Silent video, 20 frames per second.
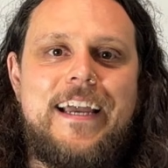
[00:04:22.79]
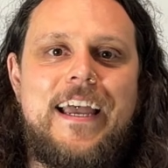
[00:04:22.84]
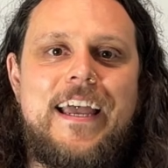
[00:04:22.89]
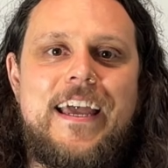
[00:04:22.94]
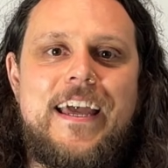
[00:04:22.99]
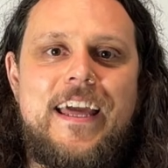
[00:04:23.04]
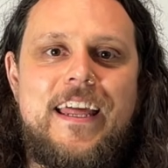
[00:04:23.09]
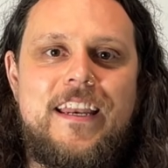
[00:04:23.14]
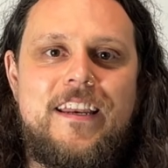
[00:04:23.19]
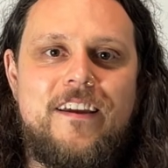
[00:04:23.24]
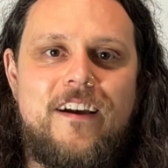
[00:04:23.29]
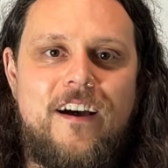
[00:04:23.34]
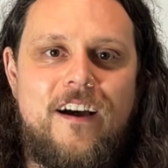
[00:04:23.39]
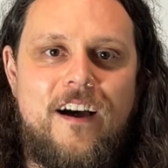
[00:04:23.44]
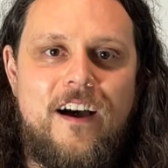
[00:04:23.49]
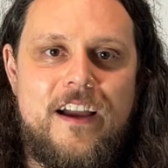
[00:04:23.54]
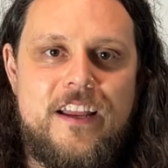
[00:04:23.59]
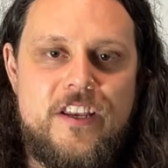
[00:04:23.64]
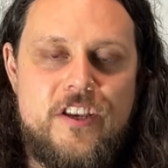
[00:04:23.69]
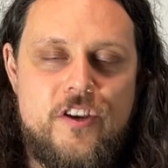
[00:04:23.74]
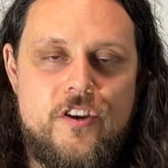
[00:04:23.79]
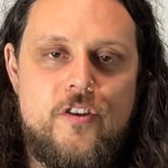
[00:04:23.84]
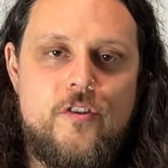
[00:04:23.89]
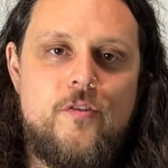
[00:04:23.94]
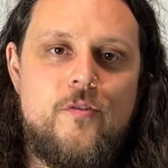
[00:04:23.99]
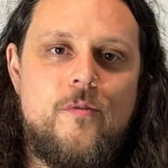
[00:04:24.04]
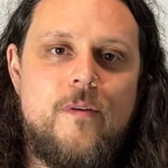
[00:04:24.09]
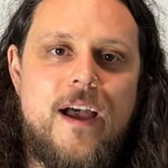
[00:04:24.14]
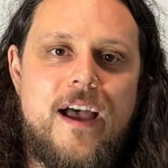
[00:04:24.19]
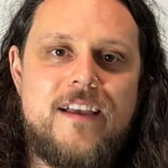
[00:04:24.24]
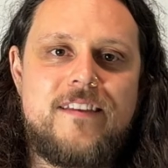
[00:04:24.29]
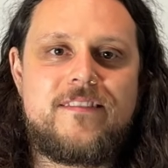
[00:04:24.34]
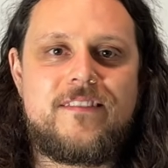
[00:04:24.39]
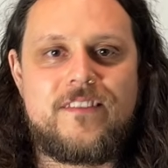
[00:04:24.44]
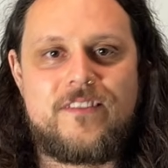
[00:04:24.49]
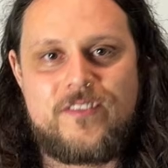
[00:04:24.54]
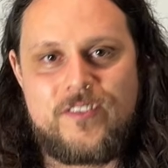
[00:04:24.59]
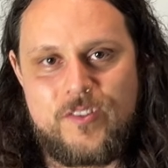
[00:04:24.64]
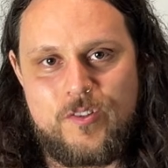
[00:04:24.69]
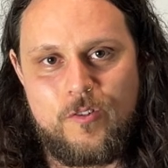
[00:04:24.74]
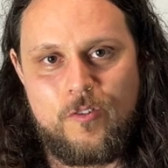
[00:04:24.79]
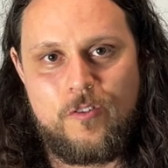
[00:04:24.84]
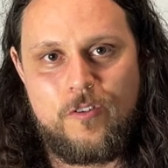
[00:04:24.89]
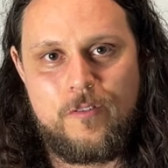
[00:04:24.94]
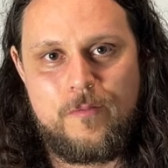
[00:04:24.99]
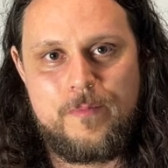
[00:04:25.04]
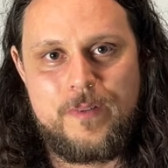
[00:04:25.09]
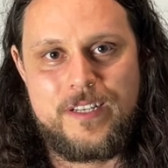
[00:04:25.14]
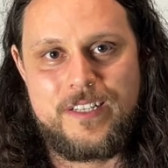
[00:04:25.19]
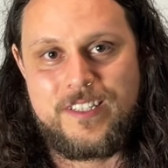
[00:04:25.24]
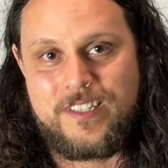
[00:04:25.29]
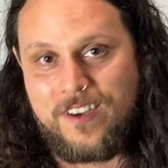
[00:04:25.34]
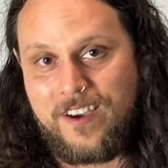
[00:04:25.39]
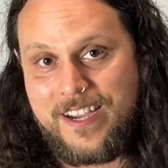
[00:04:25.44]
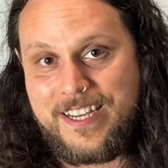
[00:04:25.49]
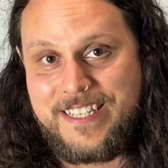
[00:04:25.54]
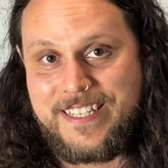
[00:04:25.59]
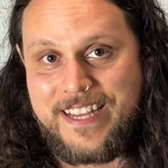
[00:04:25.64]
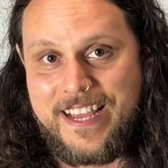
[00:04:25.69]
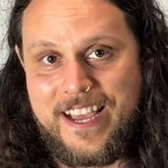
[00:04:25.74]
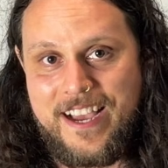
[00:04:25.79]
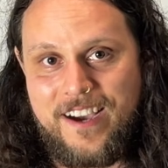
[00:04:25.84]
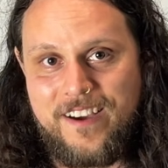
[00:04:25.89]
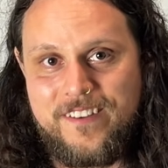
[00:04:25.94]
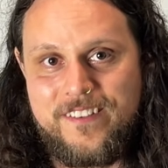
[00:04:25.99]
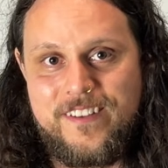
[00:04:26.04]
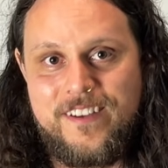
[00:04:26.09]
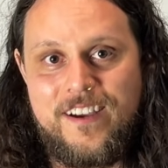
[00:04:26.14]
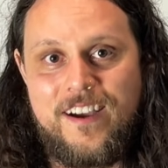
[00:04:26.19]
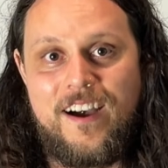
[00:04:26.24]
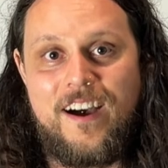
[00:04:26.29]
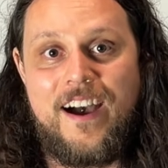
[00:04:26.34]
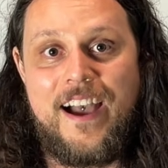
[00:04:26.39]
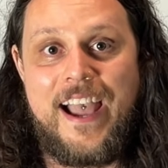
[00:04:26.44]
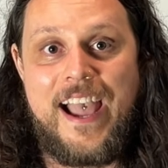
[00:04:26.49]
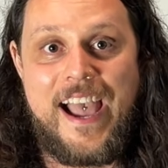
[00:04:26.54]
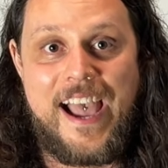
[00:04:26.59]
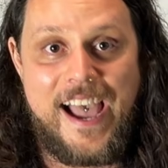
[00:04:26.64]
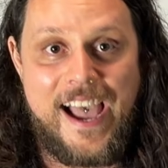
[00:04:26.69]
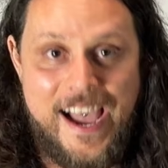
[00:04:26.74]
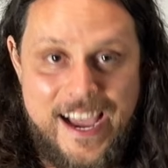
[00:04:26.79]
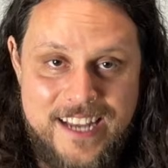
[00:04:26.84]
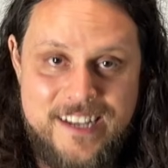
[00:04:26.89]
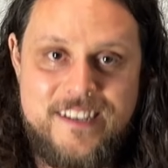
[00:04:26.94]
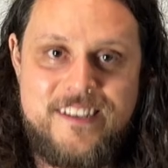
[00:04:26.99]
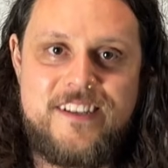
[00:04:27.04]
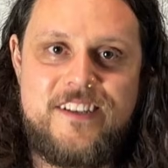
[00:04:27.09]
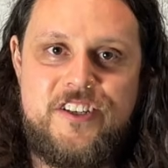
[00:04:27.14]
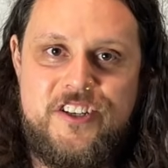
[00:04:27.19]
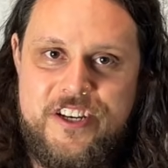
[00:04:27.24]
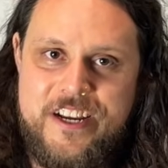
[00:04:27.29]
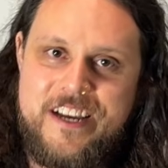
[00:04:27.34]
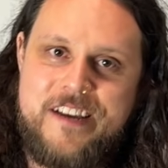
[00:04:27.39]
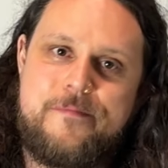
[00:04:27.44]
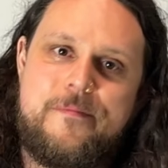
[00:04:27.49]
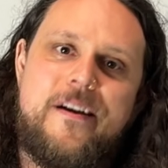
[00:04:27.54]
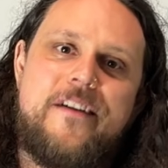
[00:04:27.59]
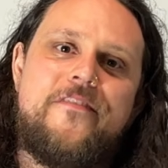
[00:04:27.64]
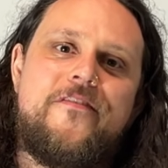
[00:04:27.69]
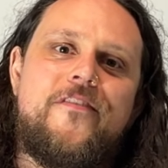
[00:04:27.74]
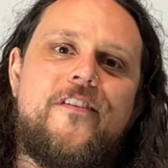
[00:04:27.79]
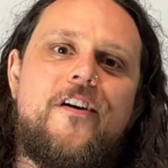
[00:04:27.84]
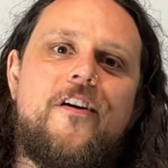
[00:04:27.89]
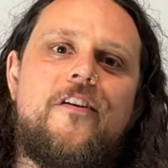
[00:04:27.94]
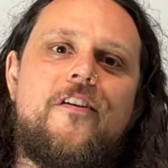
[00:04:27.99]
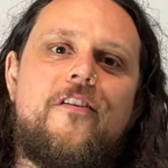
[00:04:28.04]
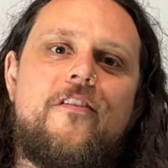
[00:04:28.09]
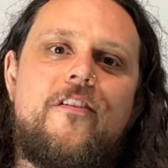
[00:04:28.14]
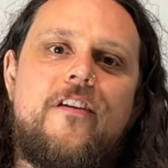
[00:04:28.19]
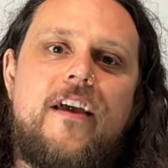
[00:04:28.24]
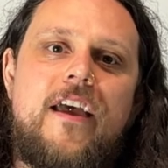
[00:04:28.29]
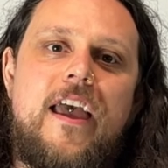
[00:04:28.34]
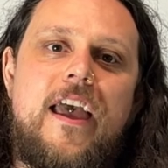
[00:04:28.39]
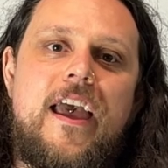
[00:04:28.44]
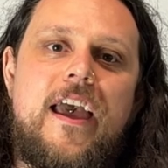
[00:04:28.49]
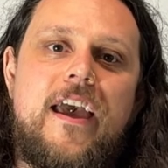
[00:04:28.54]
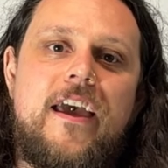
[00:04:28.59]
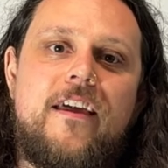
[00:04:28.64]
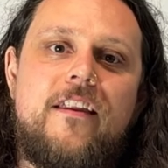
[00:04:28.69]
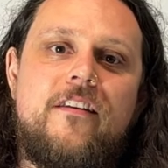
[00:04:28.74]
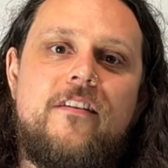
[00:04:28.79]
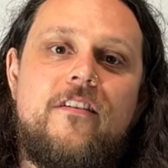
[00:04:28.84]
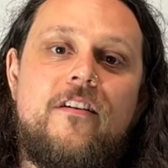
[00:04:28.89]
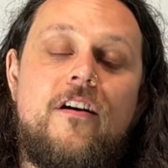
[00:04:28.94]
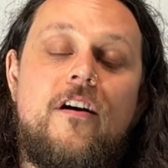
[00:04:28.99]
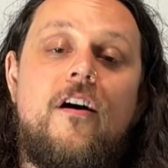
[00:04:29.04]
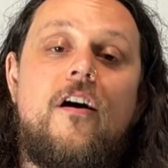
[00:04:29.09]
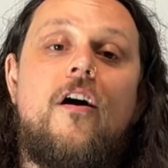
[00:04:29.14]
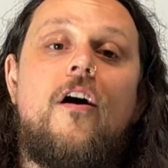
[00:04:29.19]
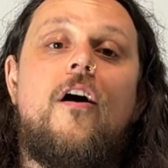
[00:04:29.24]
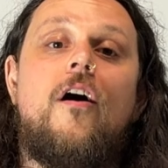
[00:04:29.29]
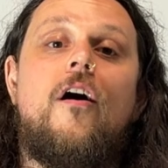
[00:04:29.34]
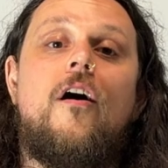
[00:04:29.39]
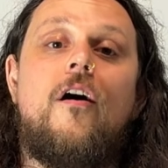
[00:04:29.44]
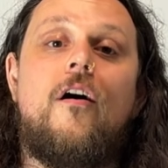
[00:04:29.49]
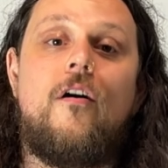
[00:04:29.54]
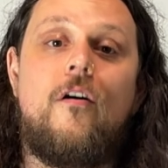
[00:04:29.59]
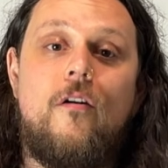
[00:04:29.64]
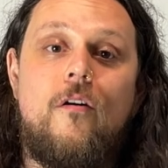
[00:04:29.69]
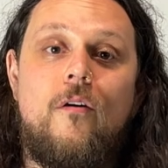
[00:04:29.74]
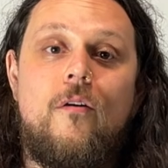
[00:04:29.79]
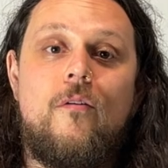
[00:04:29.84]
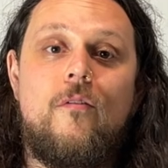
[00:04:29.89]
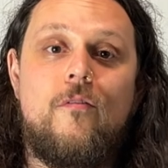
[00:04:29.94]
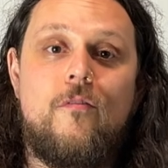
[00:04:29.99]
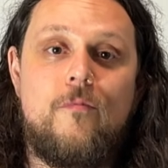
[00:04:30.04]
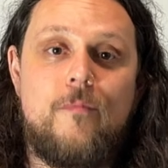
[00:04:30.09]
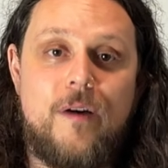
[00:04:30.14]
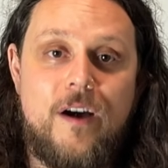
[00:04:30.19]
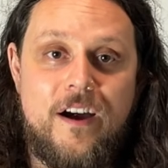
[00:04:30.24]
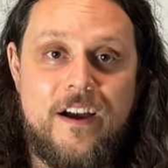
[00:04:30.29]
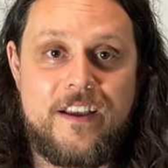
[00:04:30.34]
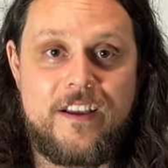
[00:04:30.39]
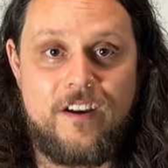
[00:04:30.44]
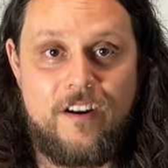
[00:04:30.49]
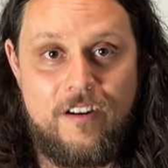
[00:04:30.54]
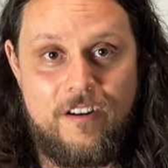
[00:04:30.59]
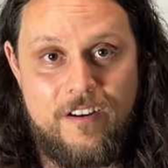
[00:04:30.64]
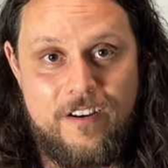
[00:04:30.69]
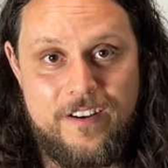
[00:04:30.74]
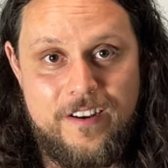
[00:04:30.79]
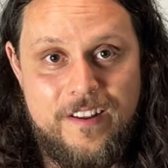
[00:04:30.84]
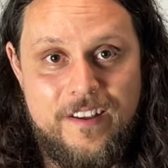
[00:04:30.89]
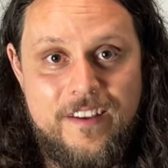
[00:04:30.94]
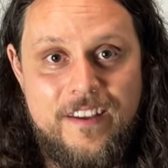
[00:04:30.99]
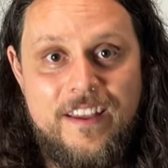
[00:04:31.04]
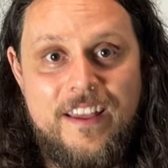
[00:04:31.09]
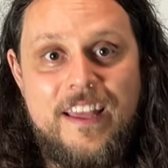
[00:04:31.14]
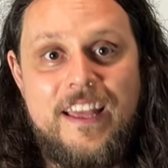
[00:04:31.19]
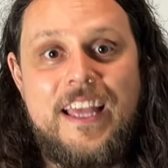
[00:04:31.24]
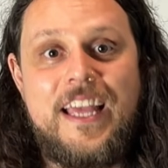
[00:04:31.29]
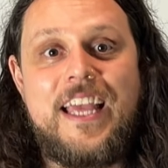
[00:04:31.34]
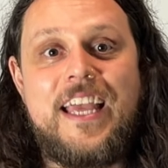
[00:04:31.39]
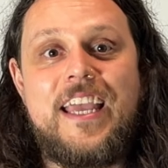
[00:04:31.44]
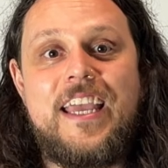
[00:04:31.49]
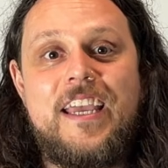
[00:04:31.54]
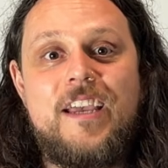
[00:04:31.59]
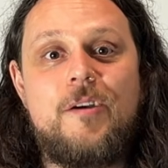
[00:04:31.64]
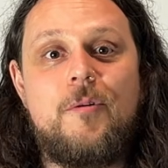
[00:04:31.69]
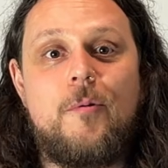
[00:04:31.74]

And I knew as the storm died down, I had to check my phone, and oh my God, it